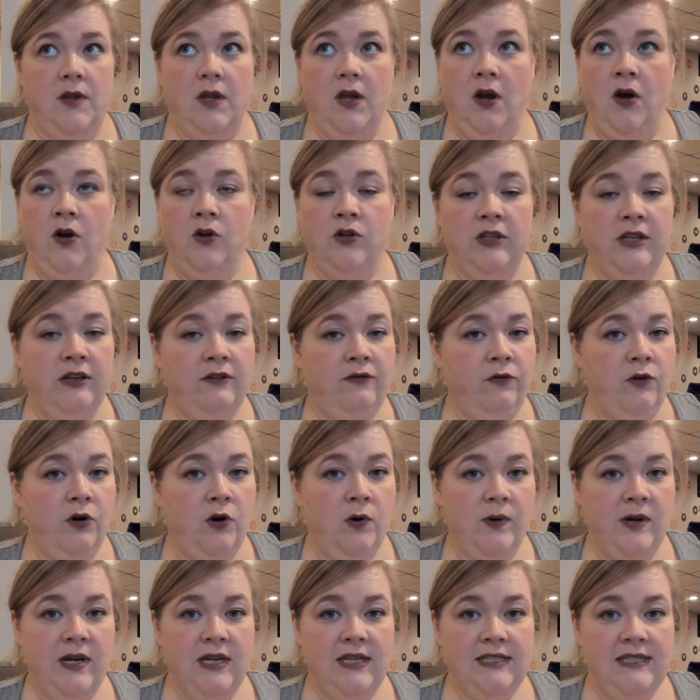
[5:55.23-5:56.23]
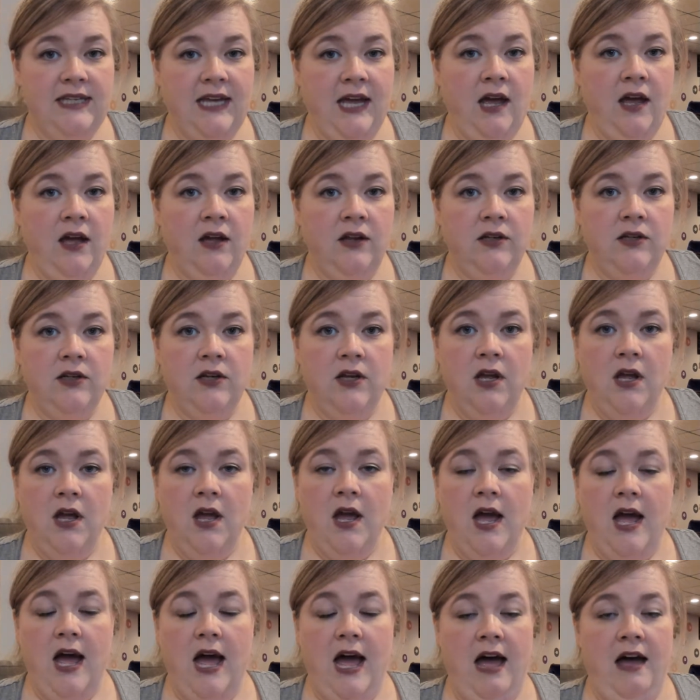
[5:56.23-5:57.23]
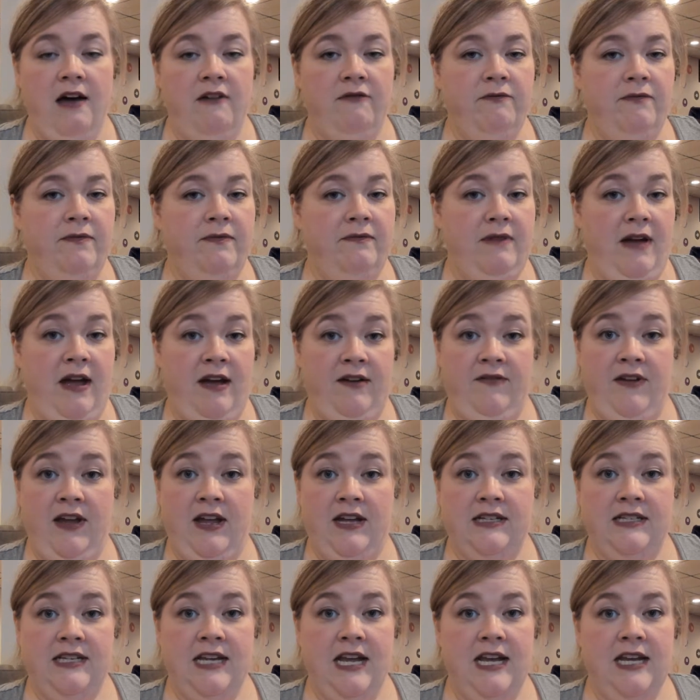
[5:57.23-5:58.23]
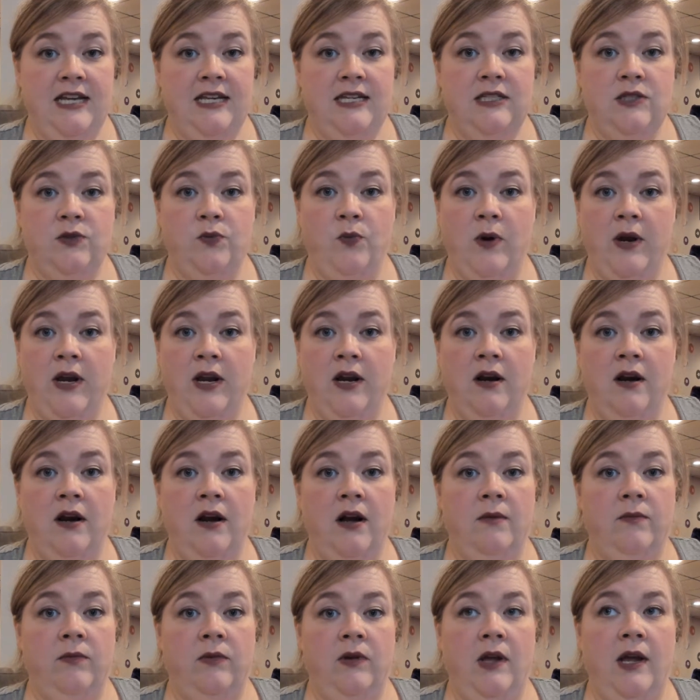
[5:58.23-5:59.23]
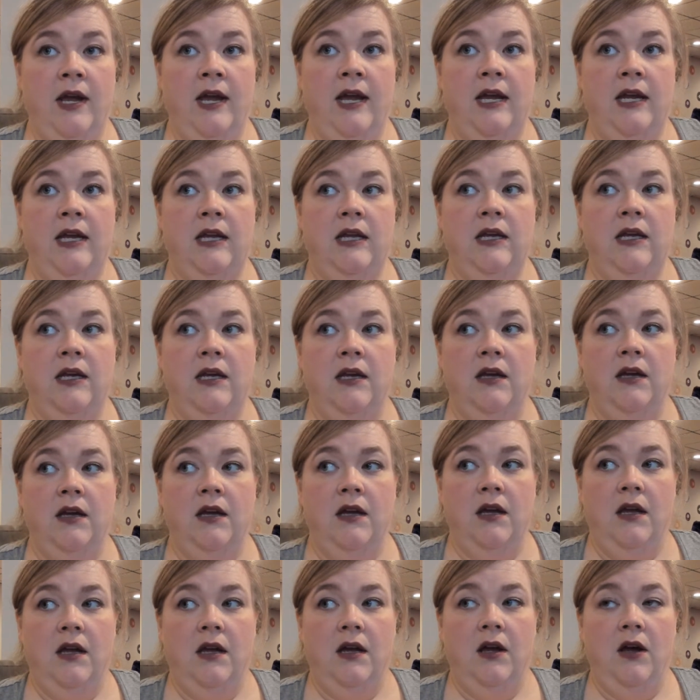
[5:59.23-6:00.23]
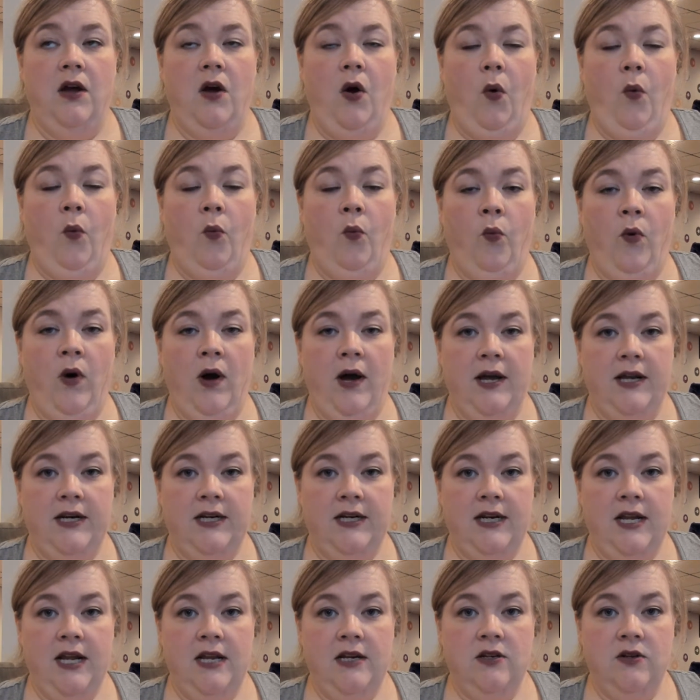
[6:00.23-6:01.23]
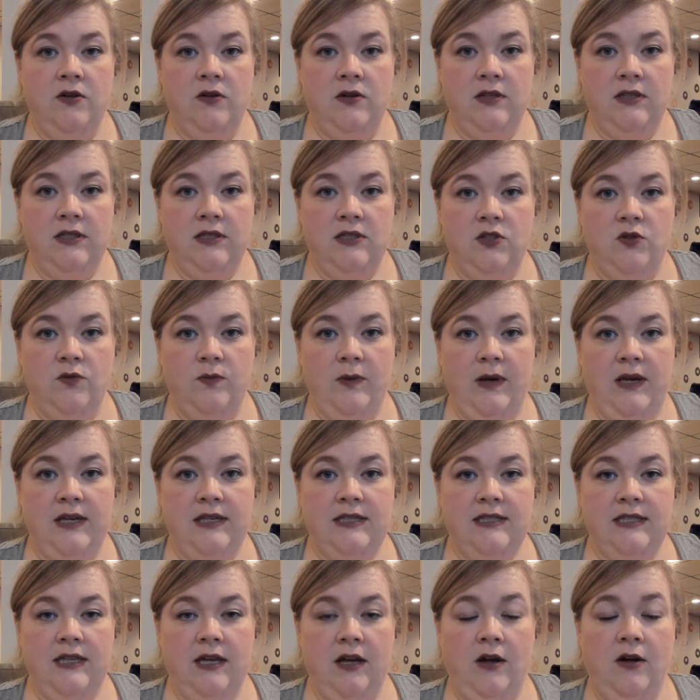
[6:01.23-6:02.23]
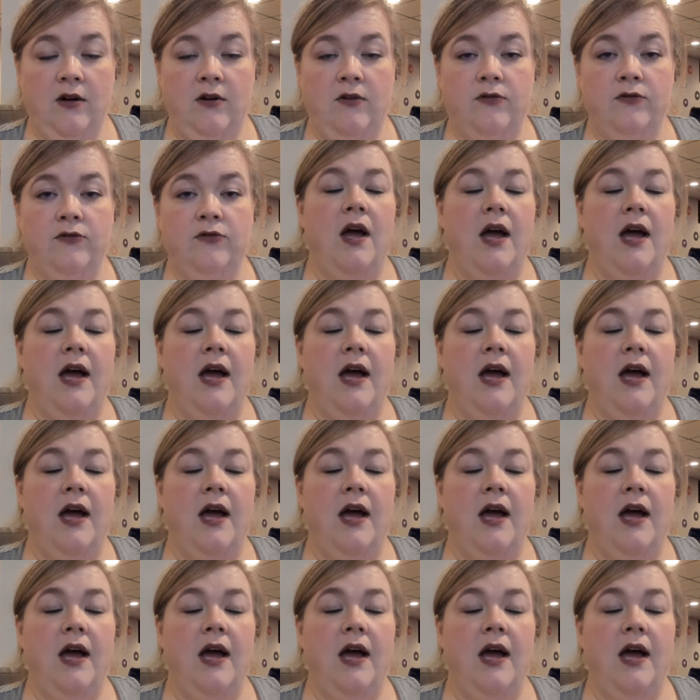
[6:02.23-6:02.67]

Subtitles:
Only 4 weeks out, I've had days where I'm like, why did I do this to myself?